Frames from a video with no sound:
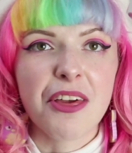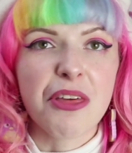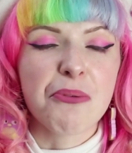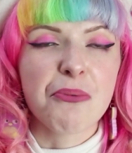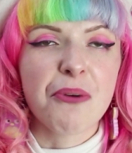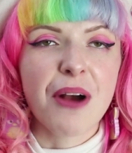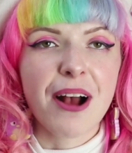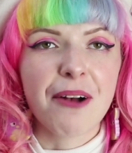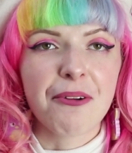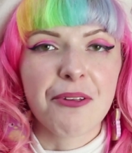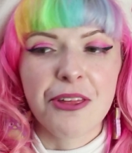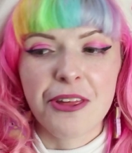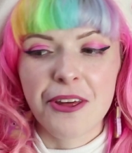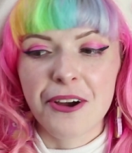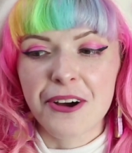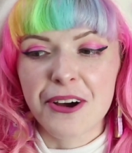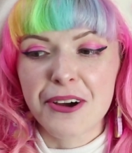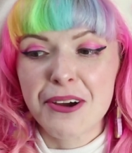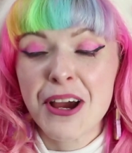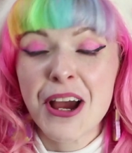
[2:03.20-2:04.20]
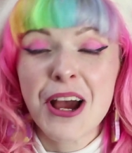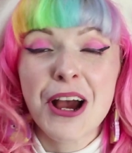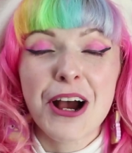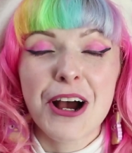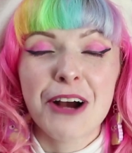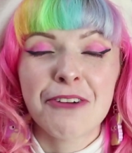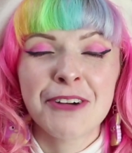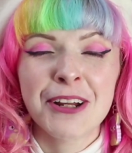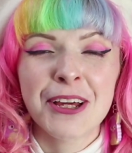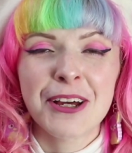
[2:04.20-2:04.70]
as well. So I
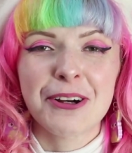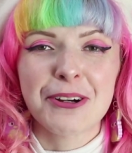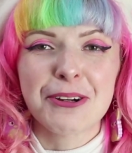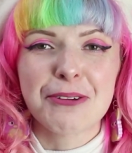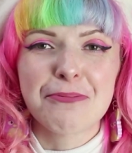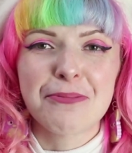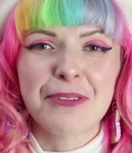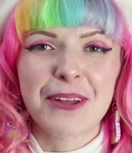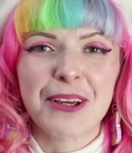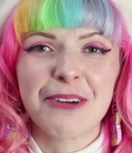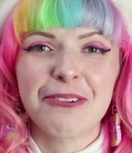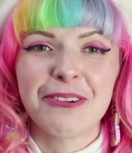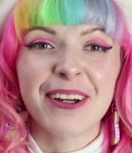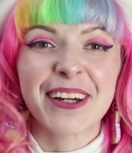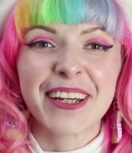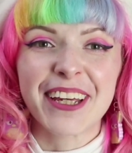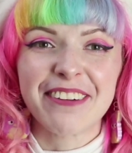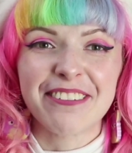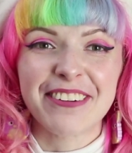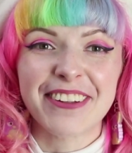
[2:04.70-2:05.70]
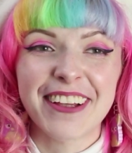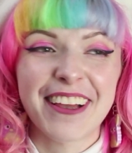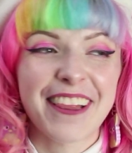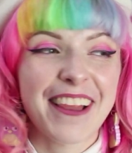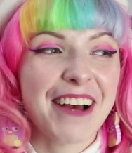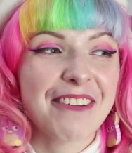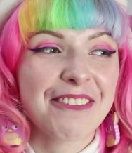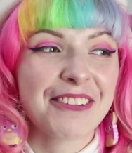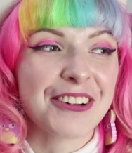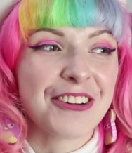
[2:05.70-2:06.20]
really hope that you'll like everything
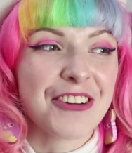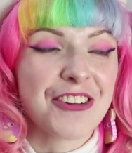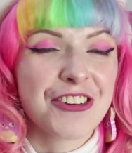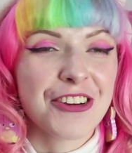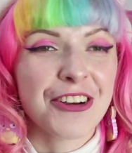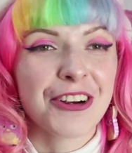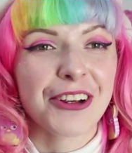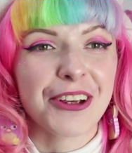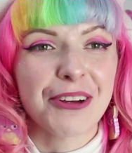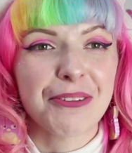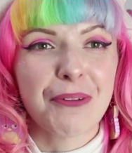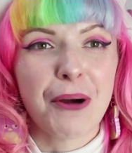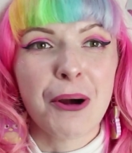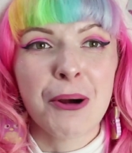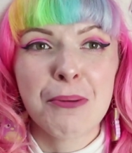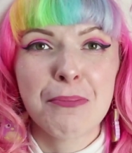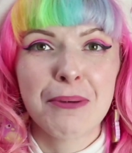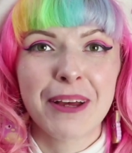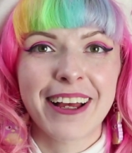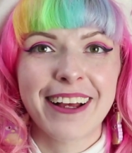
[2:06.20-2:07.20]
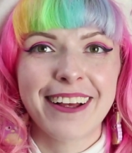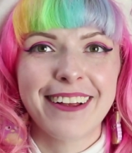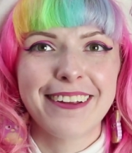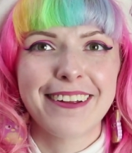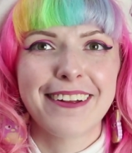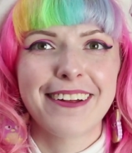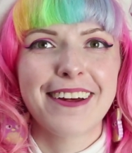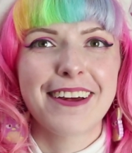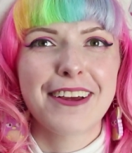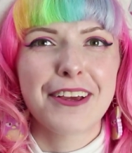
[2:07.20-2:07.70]
that I'm going to show you. I'm hoping
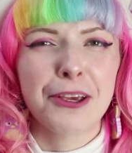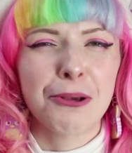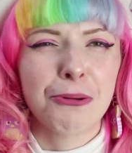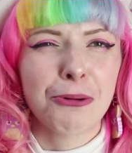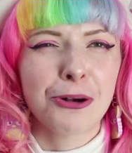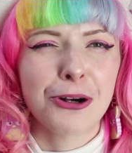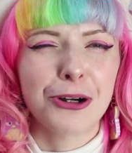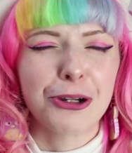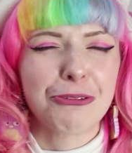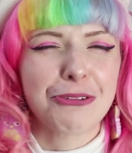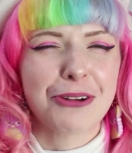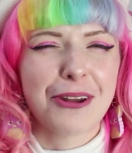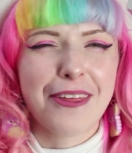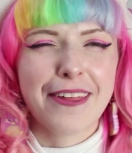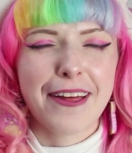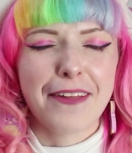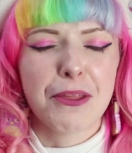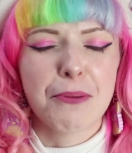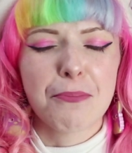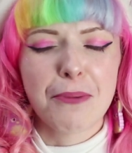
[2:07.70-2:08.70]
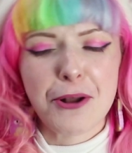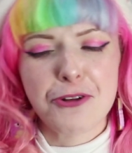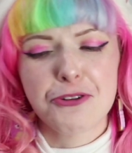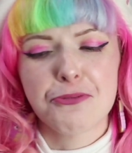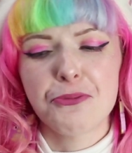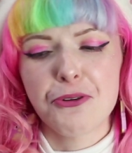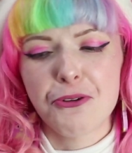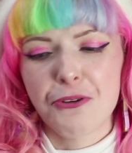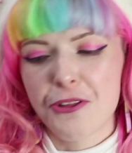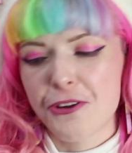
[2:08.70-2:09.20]
you'll kind of understand the brand
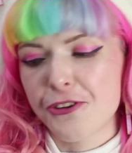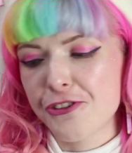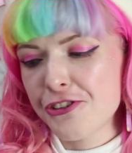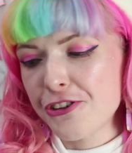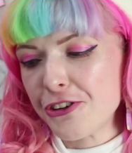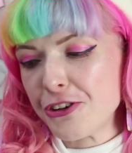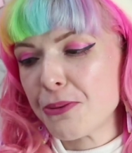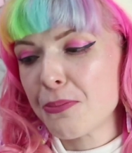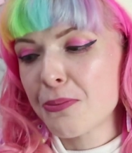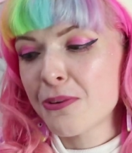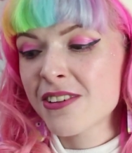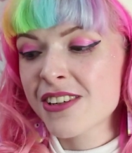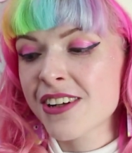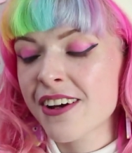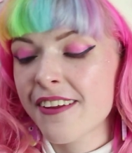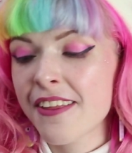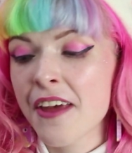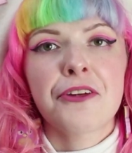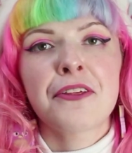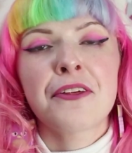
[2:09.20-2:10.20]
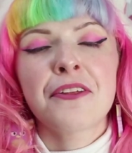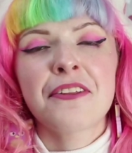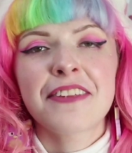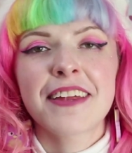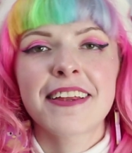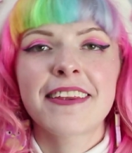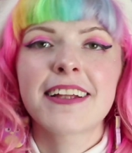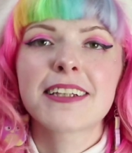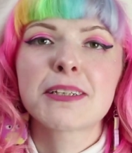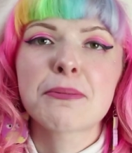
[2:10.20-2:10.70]
more as I show you products. So the other
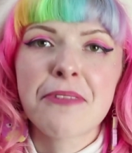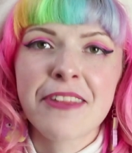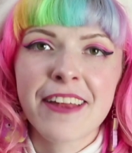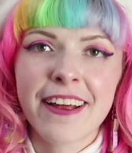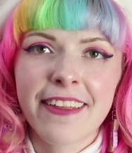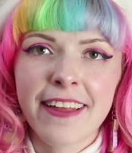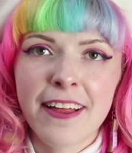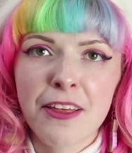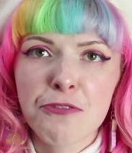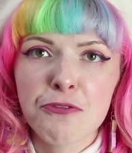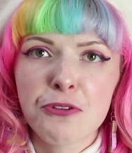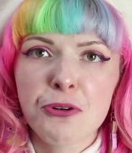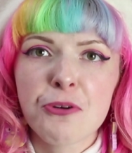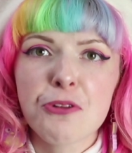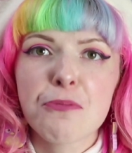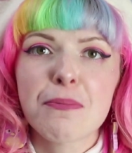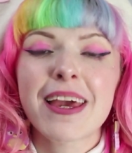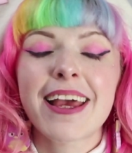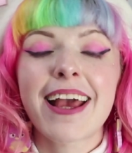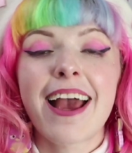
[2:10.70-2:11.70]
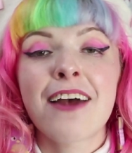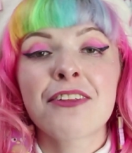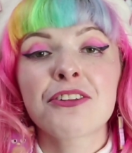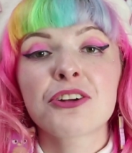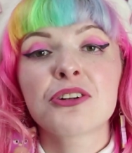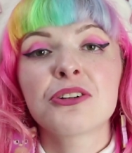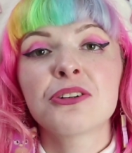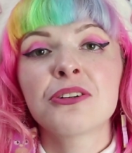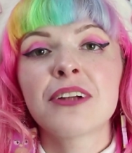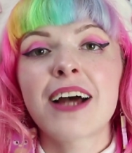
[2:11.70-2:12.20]
thing that Dipstick stands for is being
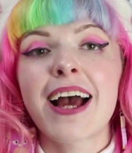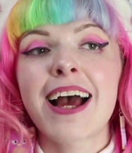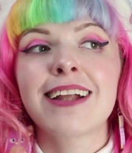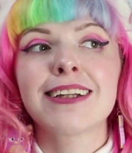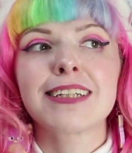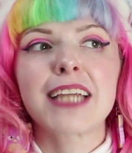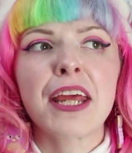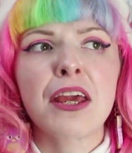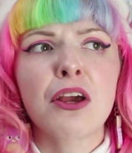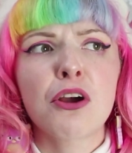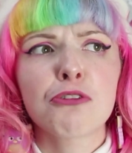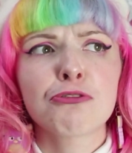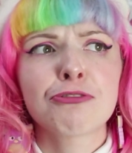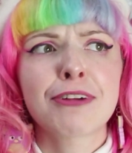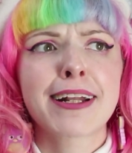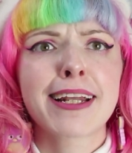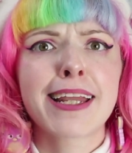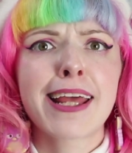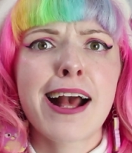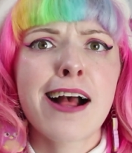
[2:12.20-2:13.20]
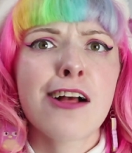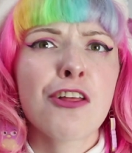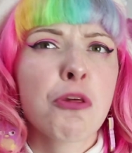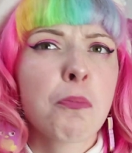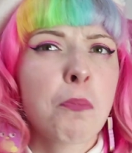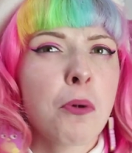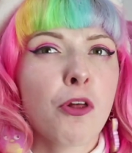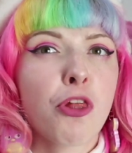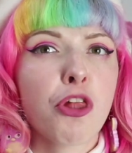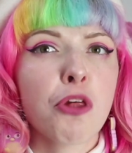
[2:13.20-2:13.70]
ethical and eco-friendly as
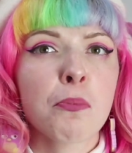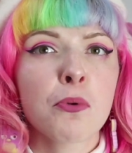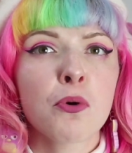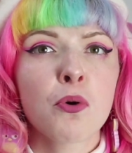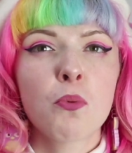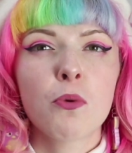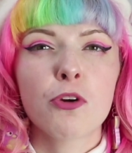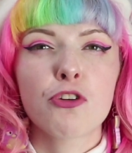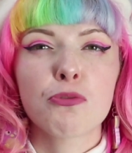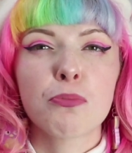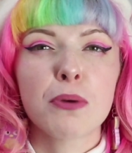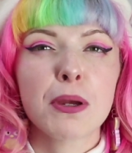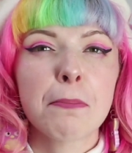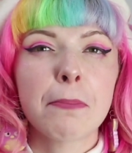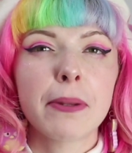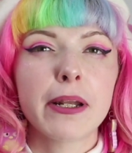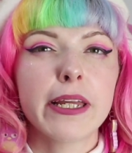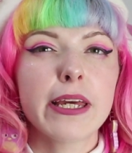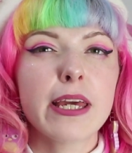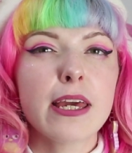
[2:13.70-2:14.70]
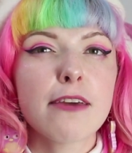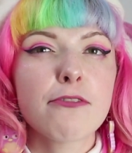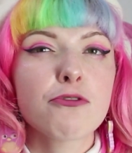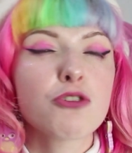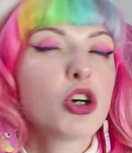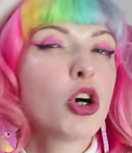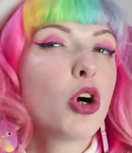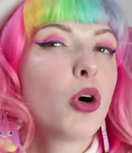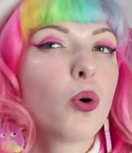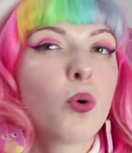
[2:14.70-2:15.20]
possible, which we
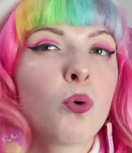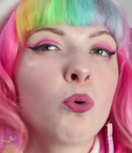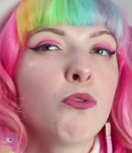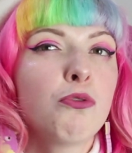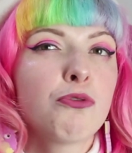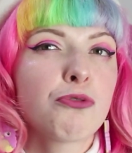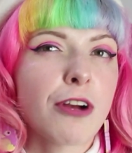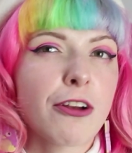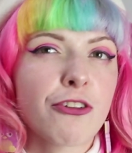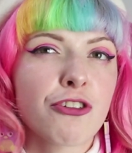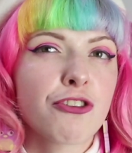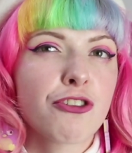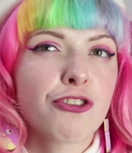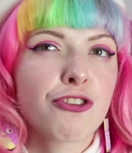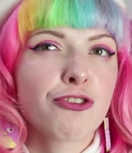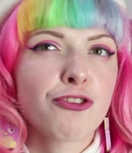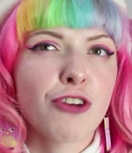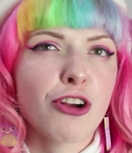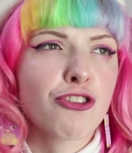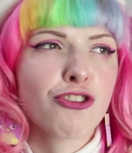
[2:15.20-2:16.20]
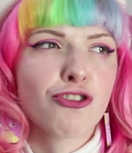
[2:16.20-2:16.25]
believe all fashion